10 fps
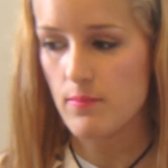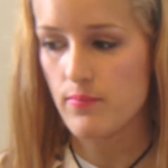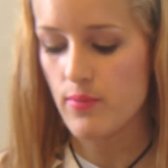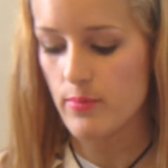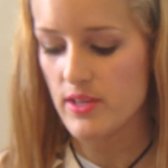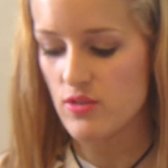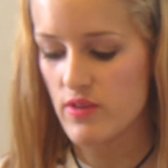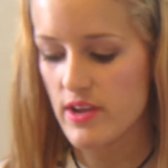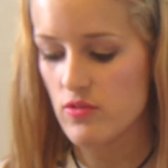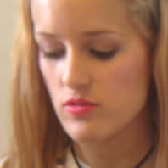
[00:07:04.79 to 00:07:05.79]
probably
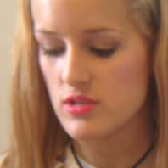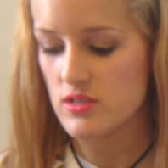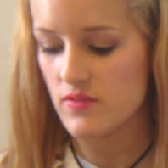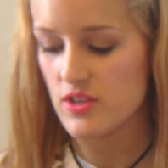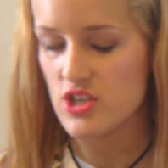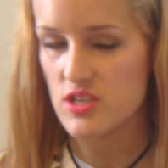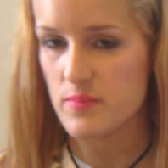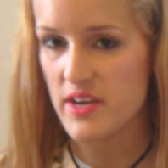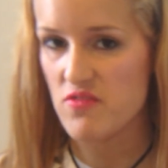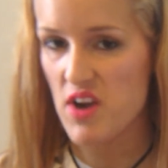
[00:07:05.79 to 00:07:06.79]
3/4 of the Just
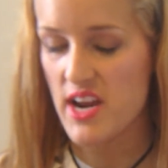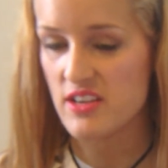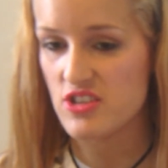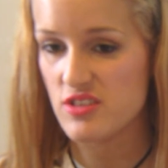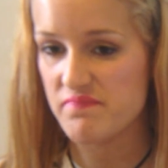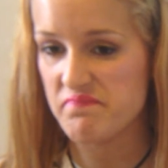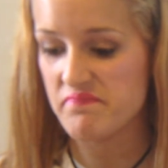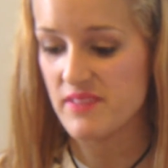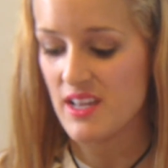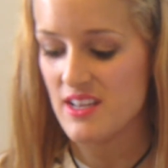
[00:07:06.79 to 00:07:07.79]
Bitten range,
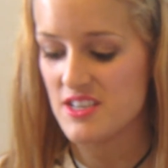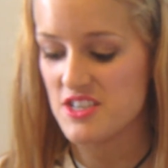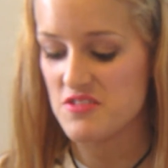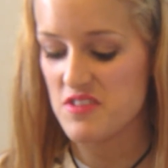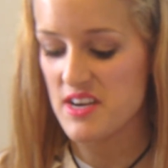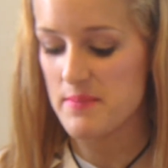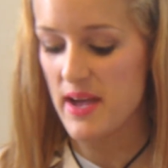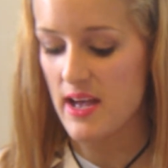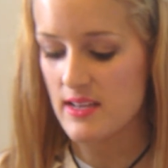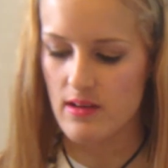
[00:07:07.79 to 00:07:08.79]
which is really
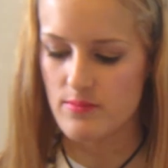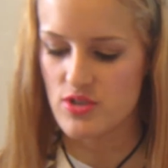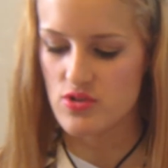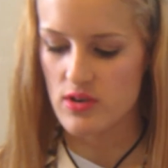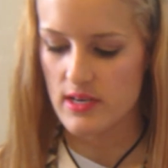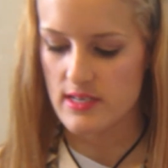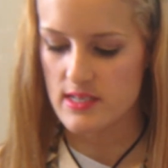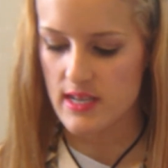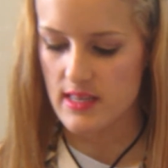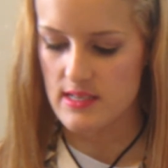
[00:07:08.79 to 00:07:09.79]
bad. I'm struggling
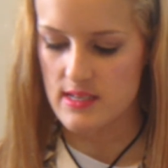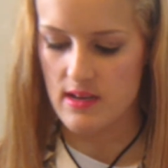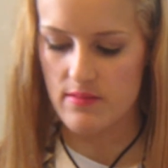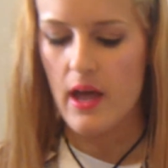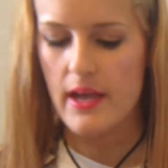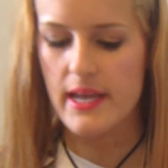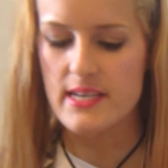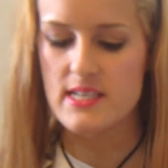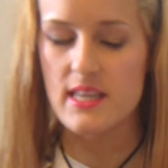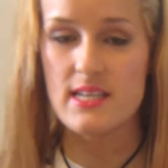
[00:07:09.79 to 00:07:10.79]
to get this out. Okay,
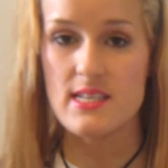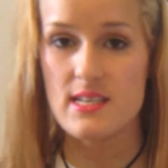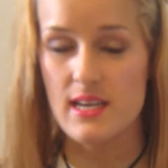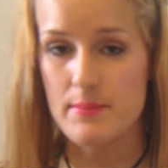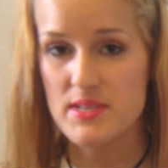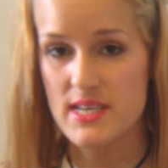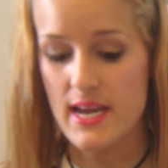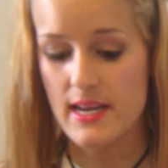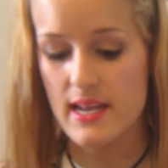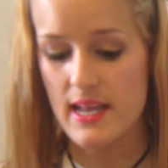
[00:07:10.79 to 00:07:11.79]
so this is a lip
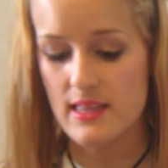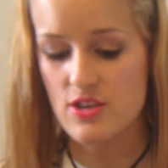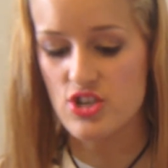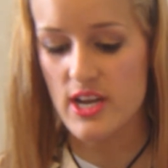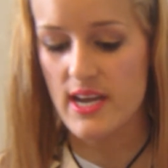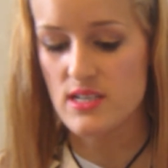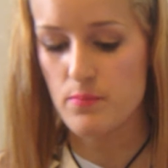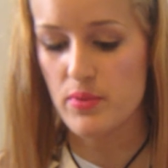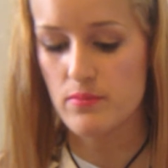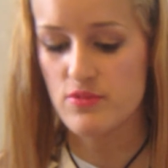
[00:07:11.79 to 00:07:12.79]
stain in the shade
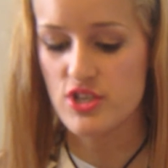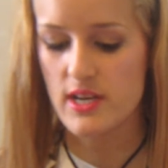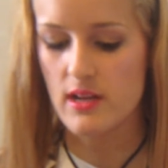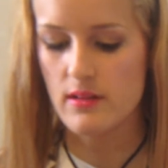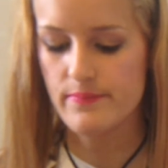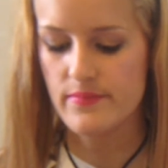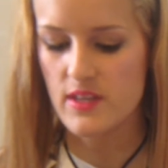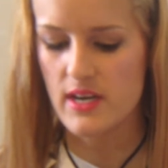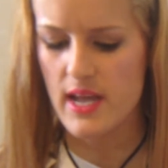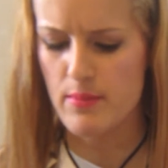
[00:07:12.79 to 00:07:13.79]
Bombshell.
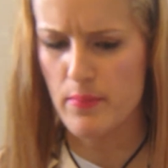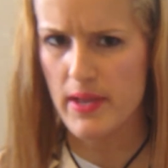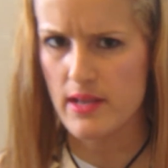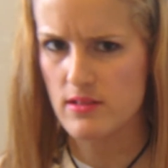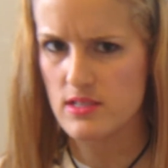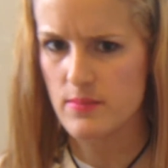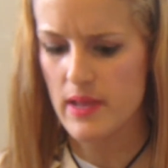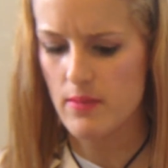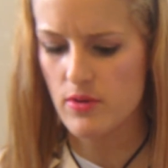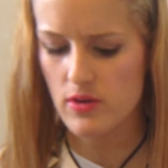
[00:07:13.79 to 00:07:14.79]
The name appealed to
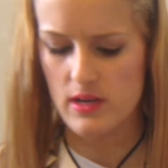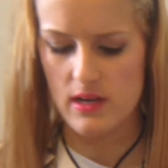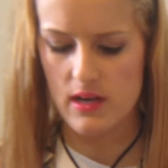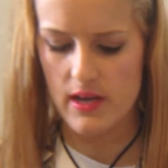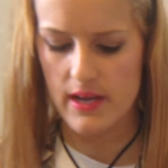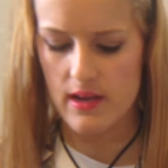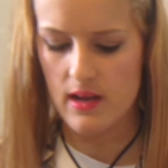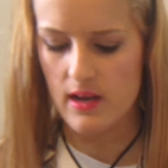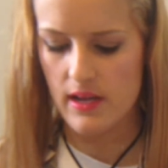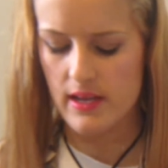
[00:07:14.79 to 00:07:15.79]
me, I'm not gonna lie.
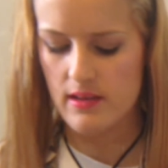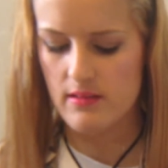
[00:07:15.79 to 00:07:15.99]
I like